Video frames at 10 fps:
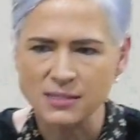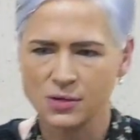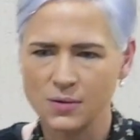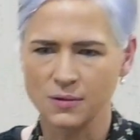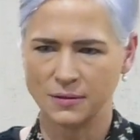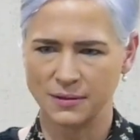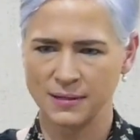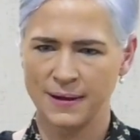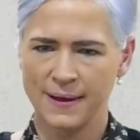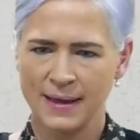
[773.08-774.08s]
years old.
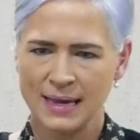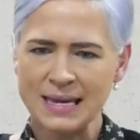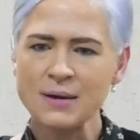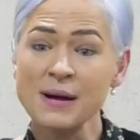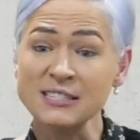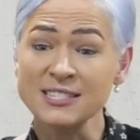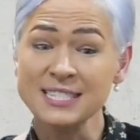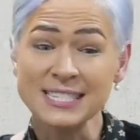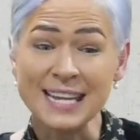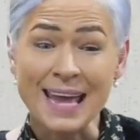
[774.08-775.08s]
You must
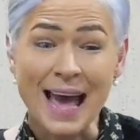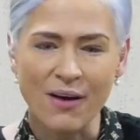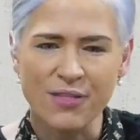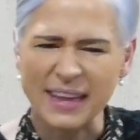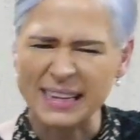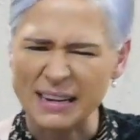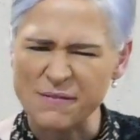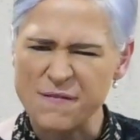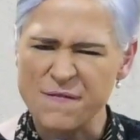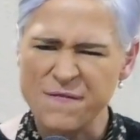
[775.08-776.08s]
see how they
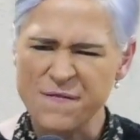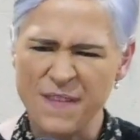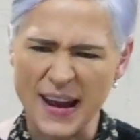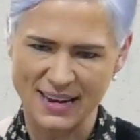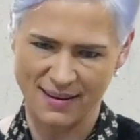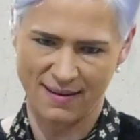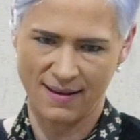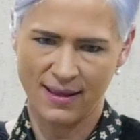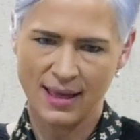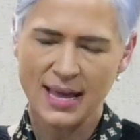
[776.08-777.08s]
can
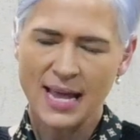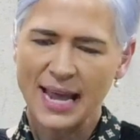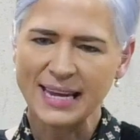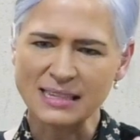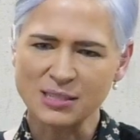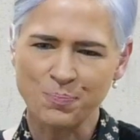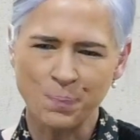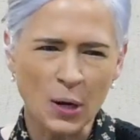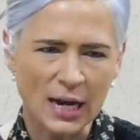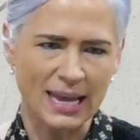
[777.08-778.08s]
fend
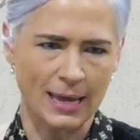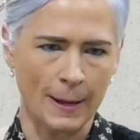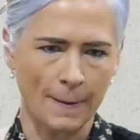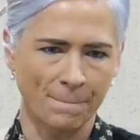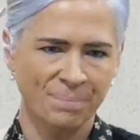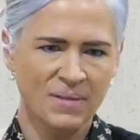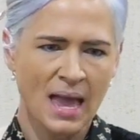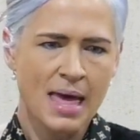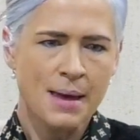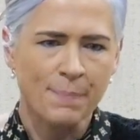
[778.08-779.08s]
against bullying
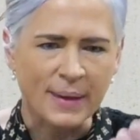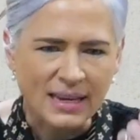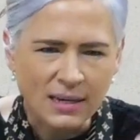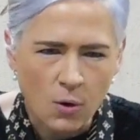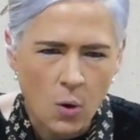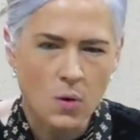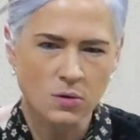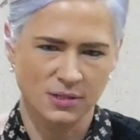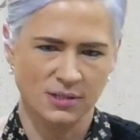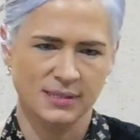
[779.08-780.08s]

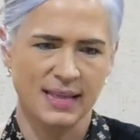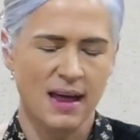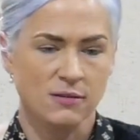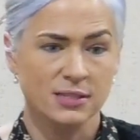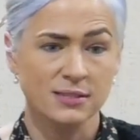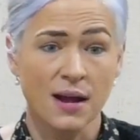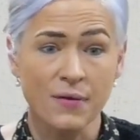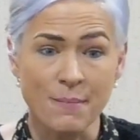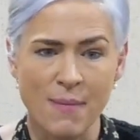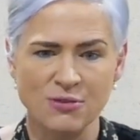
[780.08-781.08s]
because they are
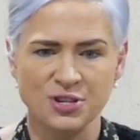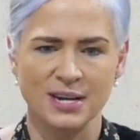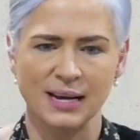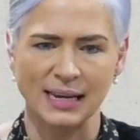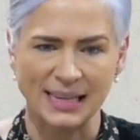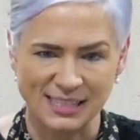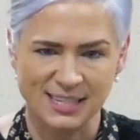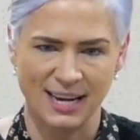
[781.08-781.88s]
so emotionally